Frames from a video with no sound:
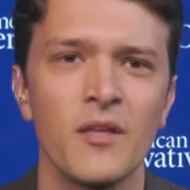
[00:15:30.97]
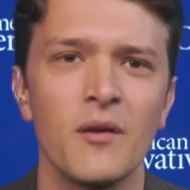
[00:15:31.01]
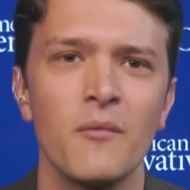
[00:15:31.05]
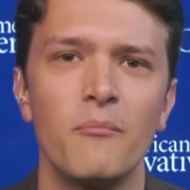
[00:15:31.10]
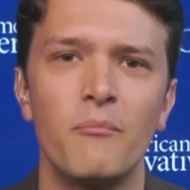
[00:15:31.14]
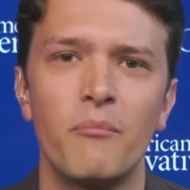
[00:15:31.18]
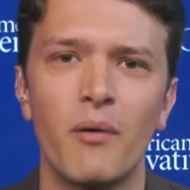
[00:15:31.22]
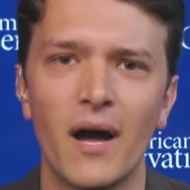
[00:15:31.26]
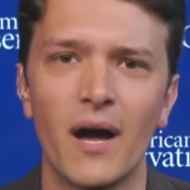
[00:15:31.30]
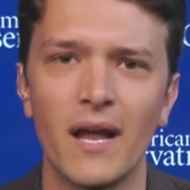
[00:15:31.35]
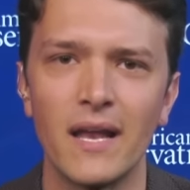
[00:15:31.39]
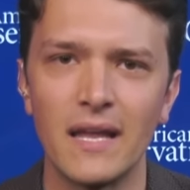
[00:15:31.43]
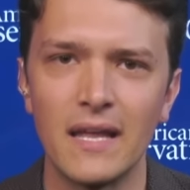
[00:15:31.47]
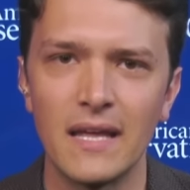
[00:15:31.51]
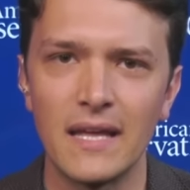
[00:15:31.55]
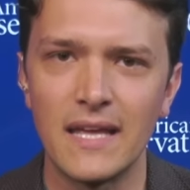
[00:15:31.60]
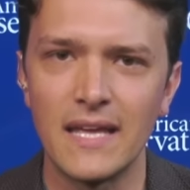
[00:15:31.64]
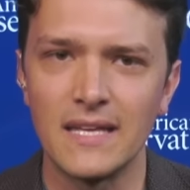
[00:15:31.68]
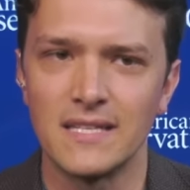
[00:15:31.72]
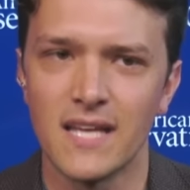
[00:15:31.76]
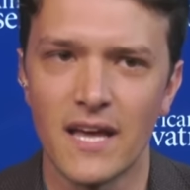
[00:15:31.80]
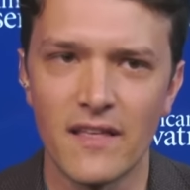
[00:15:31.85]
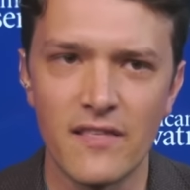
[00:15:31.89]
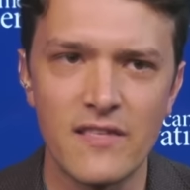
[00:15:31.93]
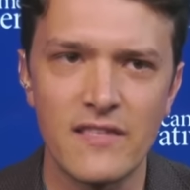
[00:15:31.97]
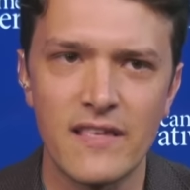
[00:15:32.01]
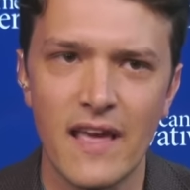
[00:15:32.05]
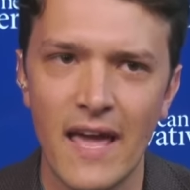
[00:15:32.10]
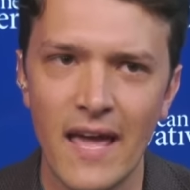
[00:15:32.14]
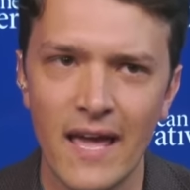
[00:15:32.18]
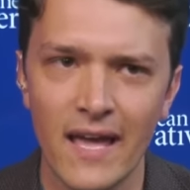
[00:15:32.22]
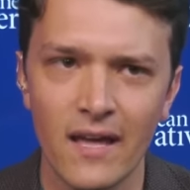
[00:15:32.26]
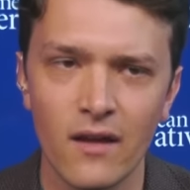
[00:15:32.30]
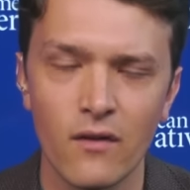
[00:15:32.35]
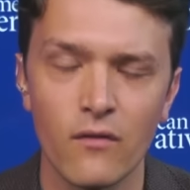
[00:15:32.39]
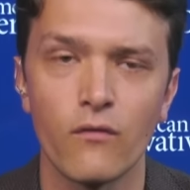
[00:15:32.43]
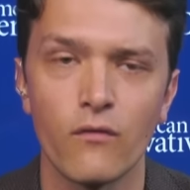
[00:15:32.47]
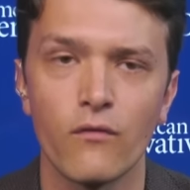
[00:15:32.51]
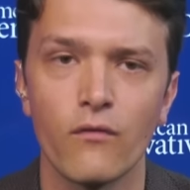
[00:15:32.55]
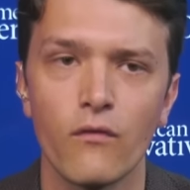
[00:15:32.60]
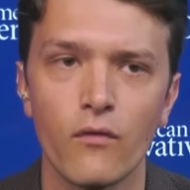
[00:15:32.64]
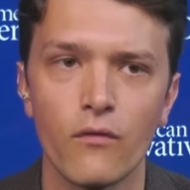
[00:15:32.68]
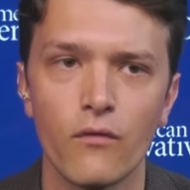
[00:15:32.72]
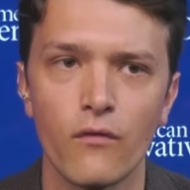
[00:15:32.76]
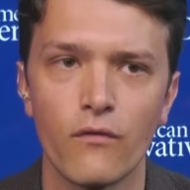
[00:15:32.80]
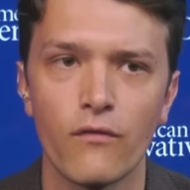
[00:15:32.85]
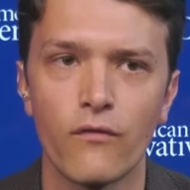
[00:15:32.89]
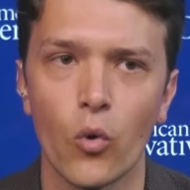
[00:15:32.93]
But he does say,
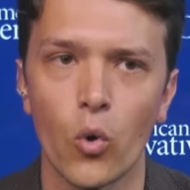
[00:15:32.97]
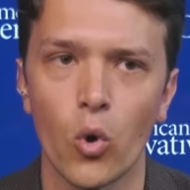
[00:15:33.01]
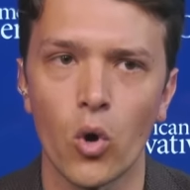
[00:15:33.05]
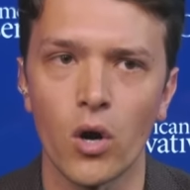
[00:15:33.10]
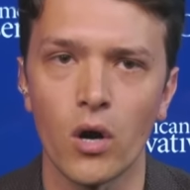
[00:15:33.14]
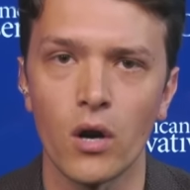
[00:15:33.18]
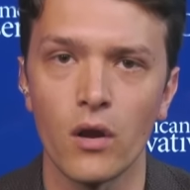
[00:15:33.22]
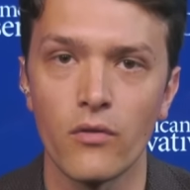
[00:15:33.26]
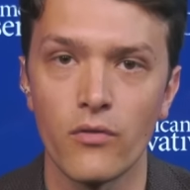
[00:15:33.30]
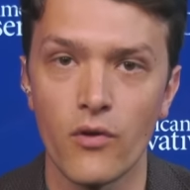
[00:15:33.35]
for